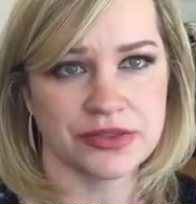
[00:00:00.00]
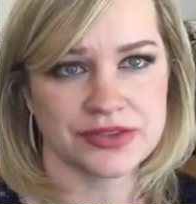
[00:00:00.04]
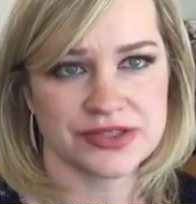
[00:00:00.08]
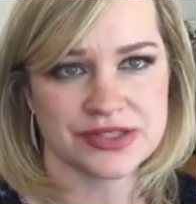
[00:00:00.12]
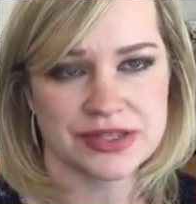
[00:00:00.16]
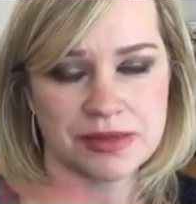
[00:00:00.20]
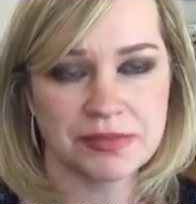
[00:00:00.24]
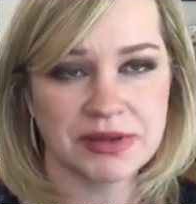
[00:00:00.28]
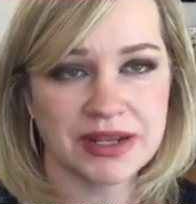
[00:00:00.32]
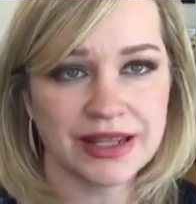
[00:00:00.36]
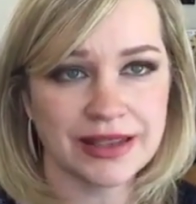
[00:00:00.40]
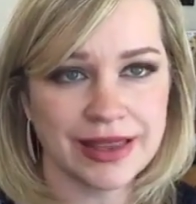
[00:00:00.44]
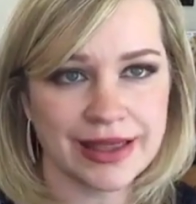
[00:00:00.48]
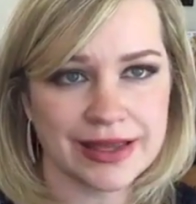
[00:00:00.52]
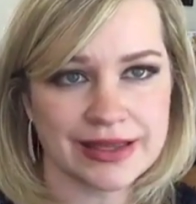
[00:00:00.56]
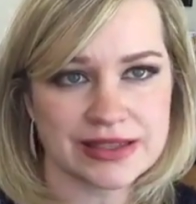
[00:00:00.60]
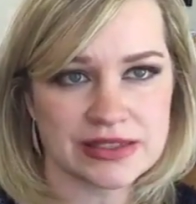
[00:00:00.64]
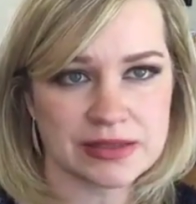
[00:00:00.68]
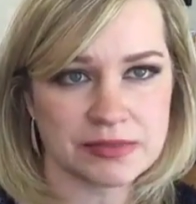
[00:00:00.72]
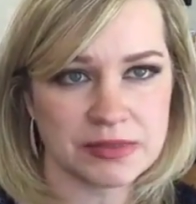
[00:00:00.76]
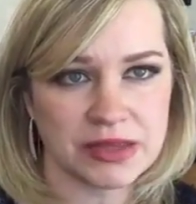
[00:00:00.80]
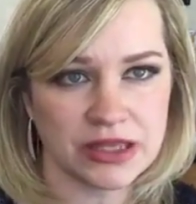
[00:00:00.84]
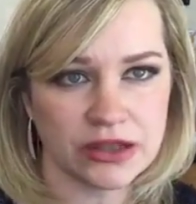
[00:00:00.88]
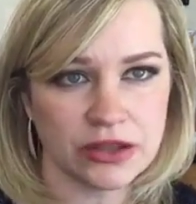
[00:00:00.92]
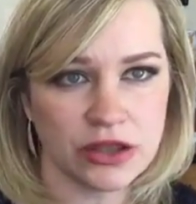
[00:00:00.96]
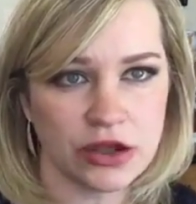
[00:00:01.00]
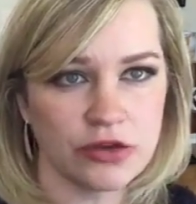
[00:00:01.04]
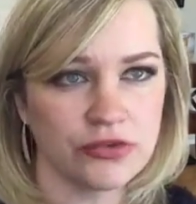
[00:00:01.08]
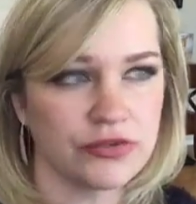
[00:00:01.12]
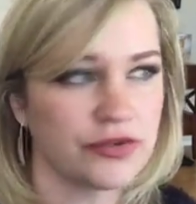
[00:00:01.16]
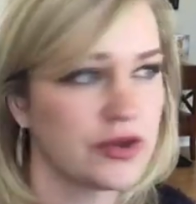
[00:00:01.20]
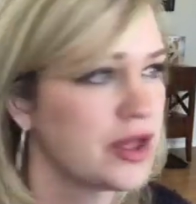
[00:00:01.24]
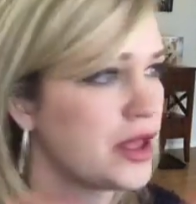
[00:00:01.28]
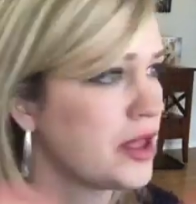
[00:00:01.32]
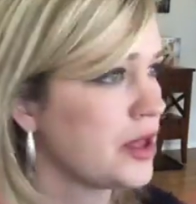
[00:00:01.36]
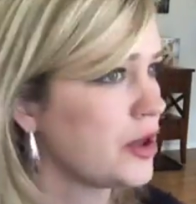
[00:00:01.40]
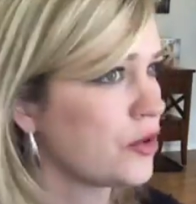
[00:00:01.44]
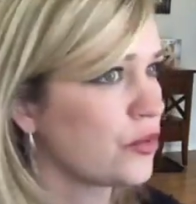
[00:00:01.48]
Somebody likes the meatloaf,
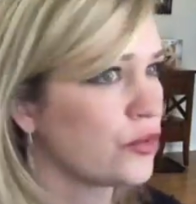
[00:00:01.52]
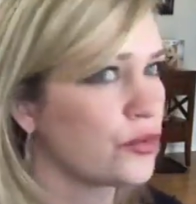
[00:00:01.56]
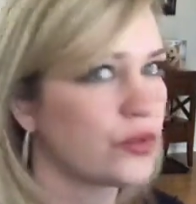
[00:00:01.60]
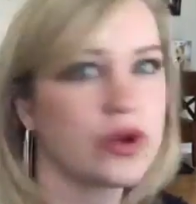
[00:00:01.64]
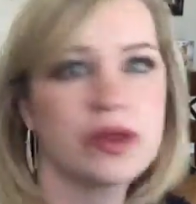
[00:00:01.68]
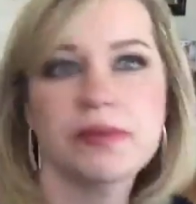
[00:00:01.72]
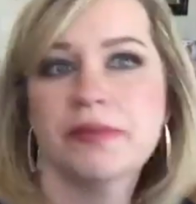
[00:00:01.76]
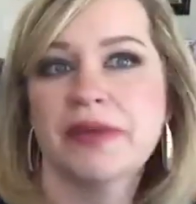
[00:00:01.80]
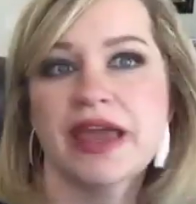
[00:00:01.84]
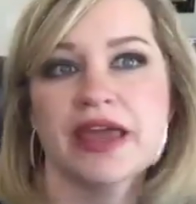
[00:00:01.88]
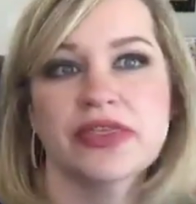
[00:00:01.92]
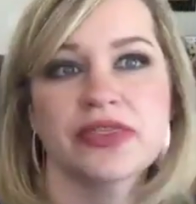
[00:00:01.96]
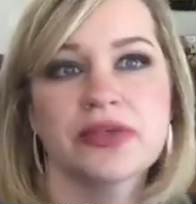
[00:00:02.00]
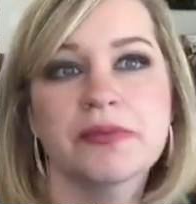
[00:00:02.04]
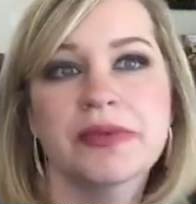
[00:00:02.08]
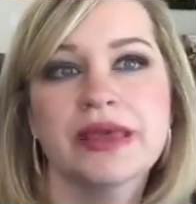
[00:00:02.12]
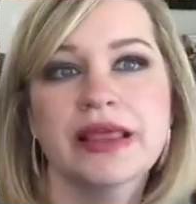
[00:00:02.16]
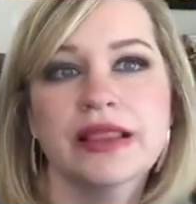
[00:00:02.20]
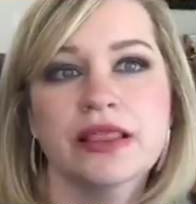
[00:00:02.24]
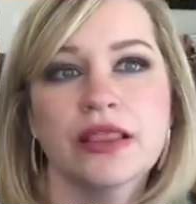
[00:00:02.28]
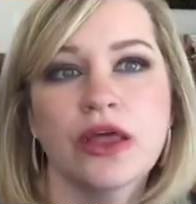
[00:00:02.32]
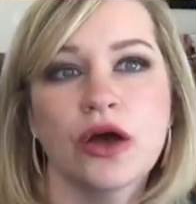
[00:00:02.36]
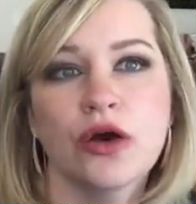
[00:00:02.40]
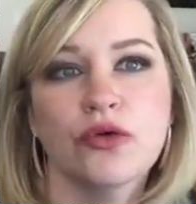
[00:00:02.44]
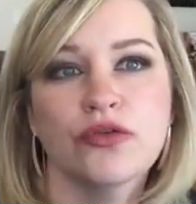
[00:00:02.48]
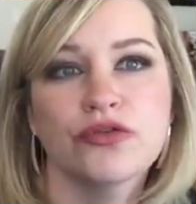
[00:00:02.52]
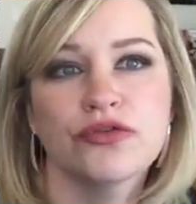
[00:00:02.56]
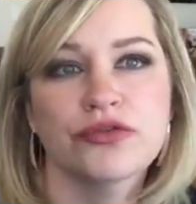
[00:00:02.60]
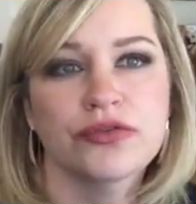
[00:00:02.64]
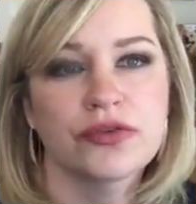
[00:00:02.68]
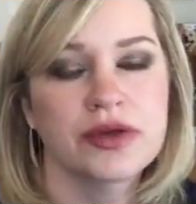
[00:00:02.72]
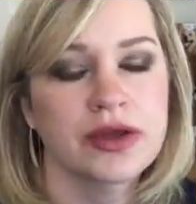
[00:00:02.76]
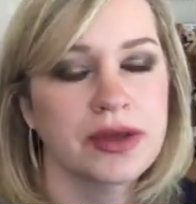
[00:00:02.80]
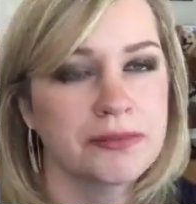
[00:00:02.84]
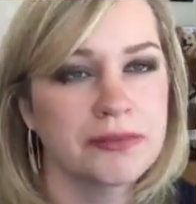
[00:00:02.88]
remake the meatloaf.